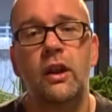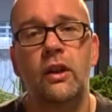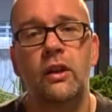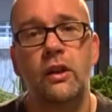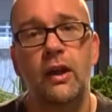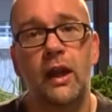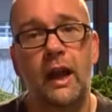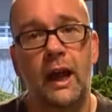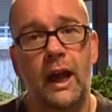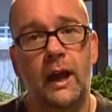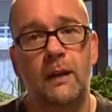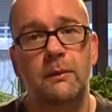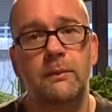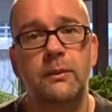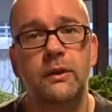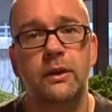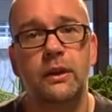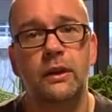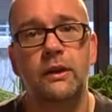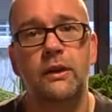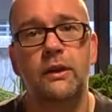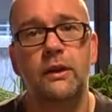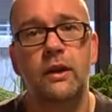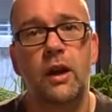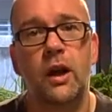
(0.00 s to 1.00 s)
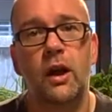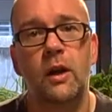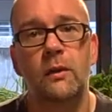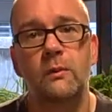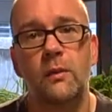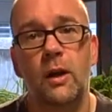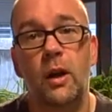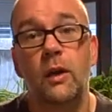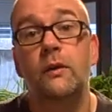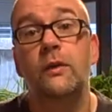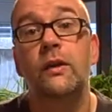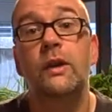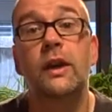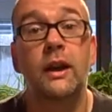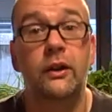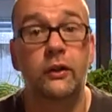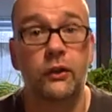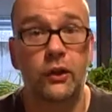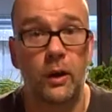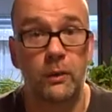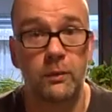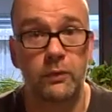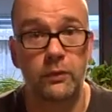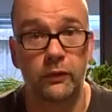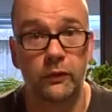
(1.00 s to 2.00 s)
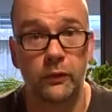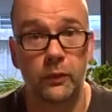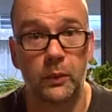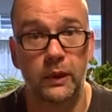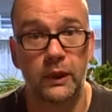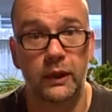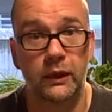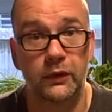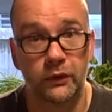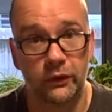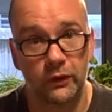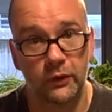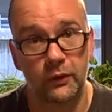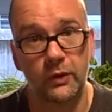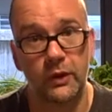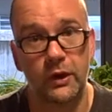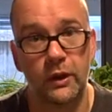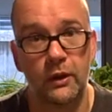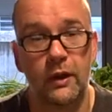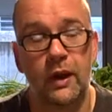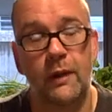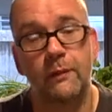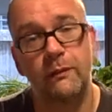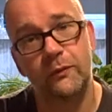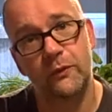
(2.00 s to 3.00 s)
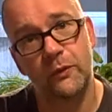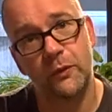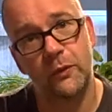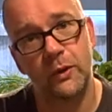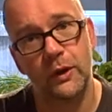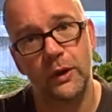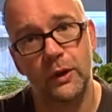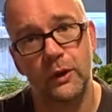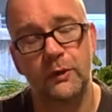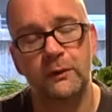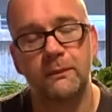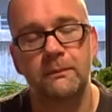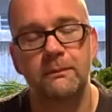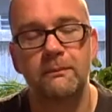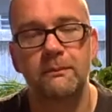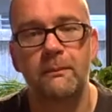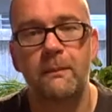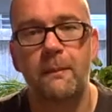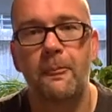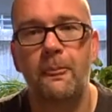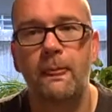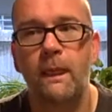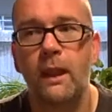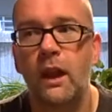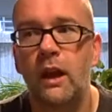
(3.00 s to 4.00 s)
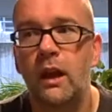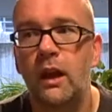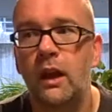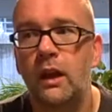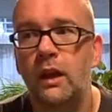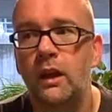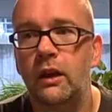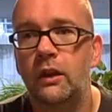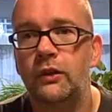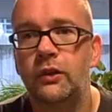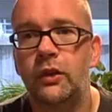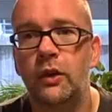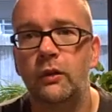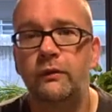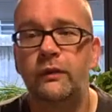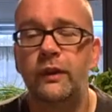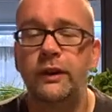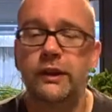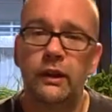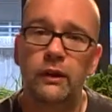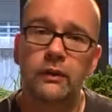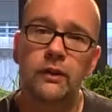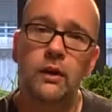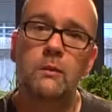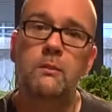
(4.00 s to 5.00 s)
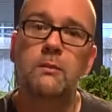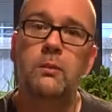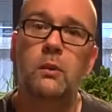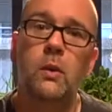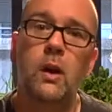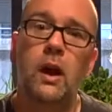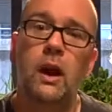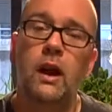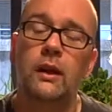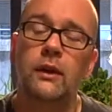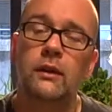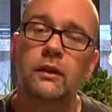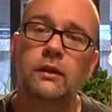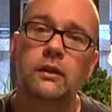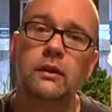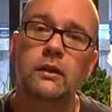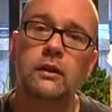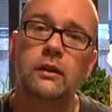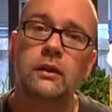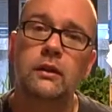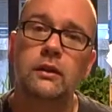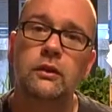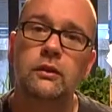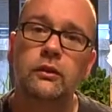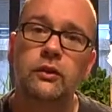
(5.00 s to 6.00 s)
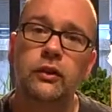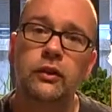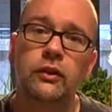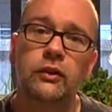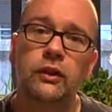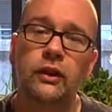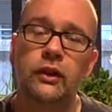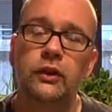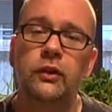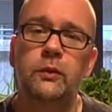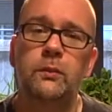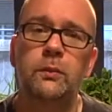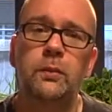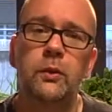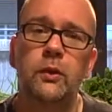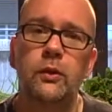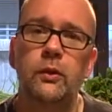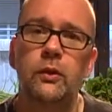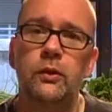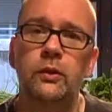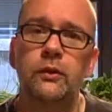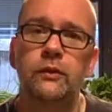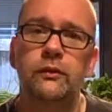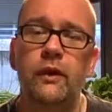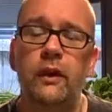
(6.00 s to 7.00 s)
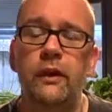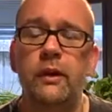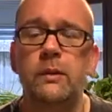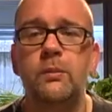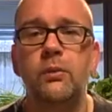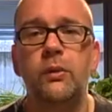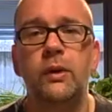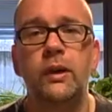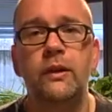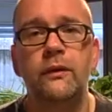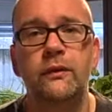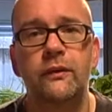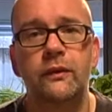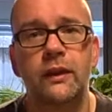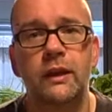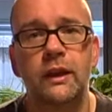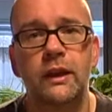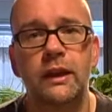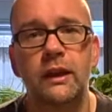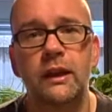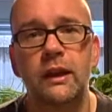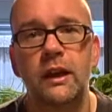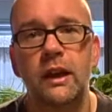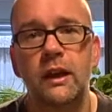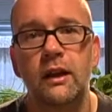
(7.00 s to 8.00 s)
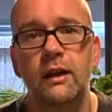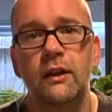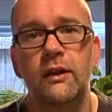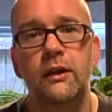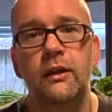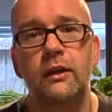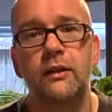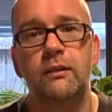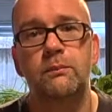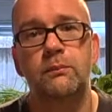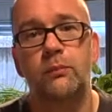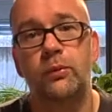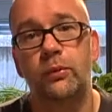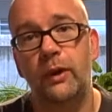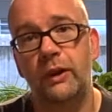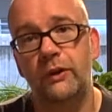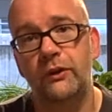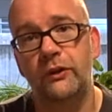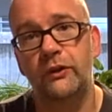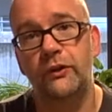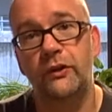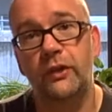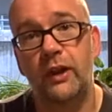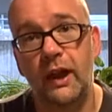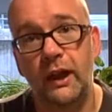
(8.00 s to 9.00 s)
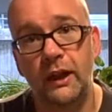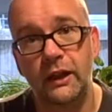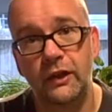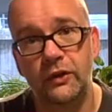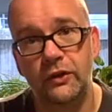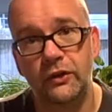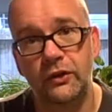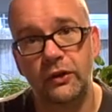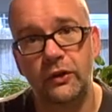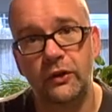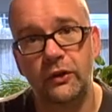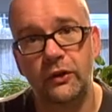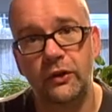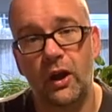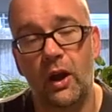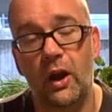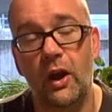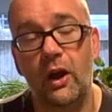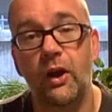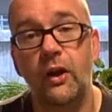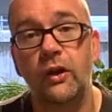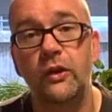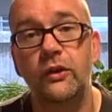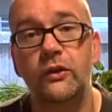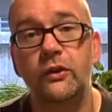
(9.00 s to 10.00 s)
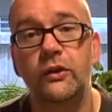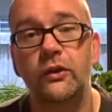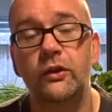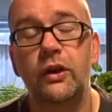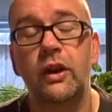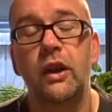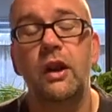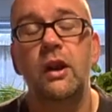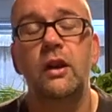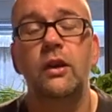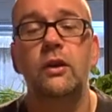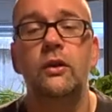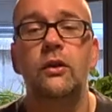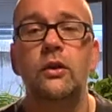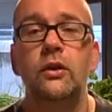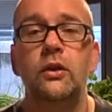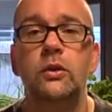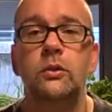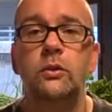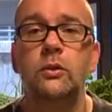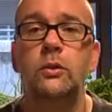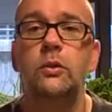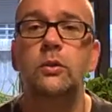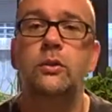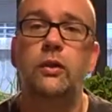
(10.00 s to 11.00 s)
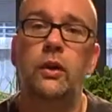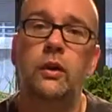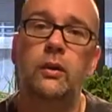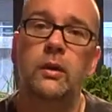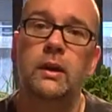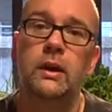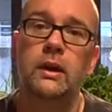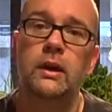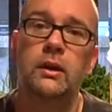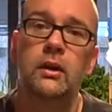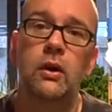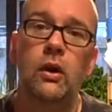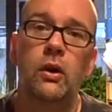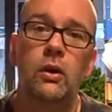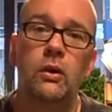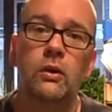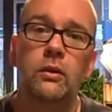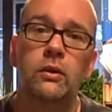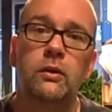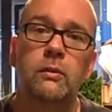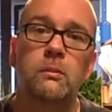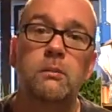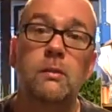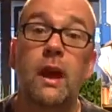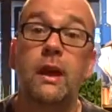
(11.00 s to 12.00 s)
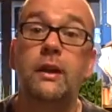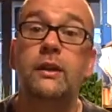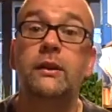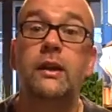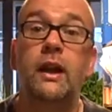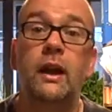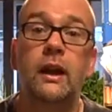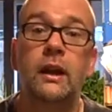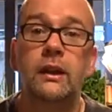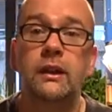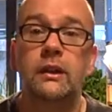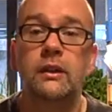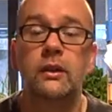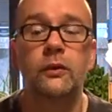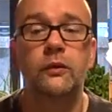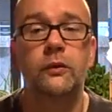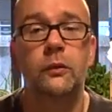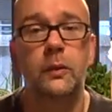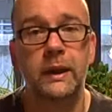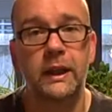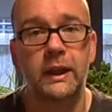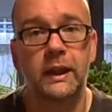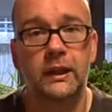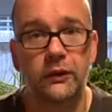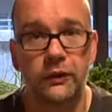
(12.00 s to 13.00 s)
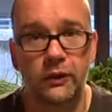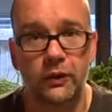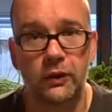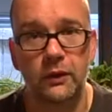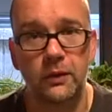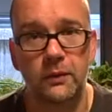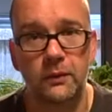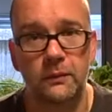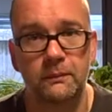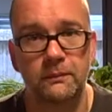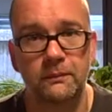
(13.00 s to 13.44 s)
that are happening over the next couple of weeks to you and for you. So video number 1 just explored very briefly the presentation task that you're all doing on Monday of week 2.